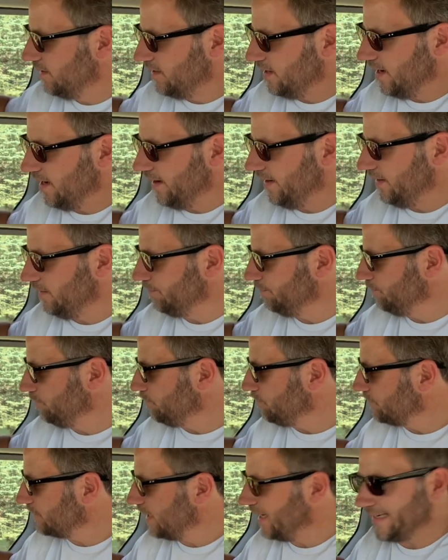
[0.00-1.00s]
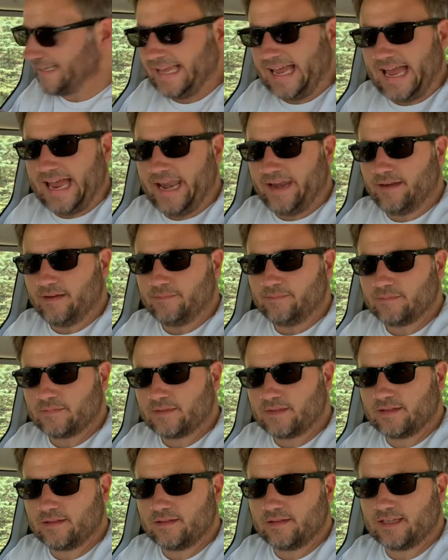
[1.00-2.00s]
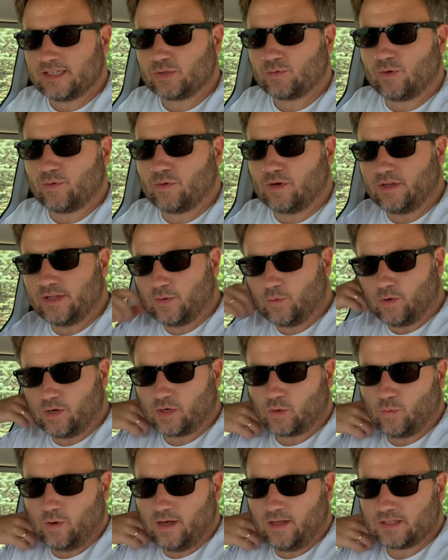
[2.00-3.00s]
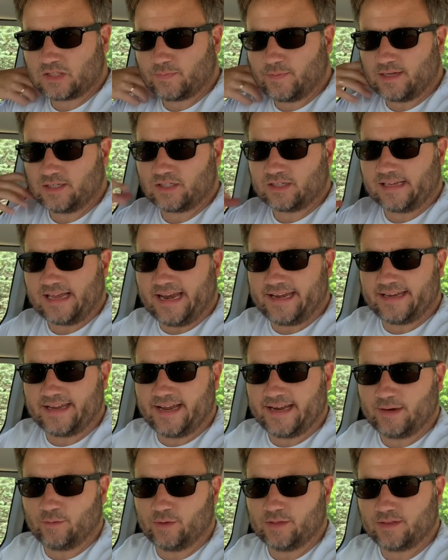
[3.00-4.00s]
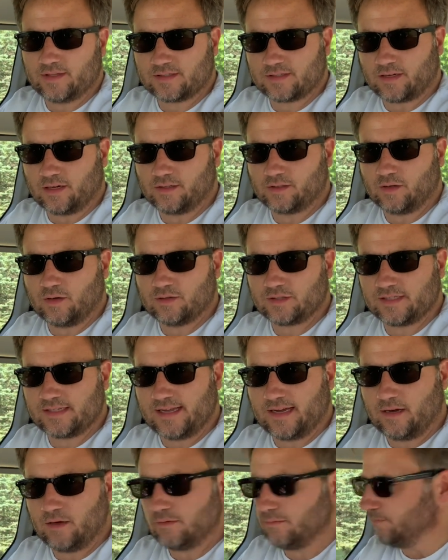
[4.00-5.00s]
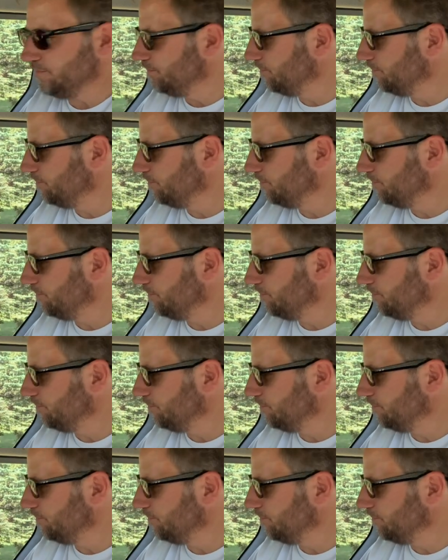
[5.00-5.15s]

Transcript: Um, again, this would really work well, especially at night when the sun goes down,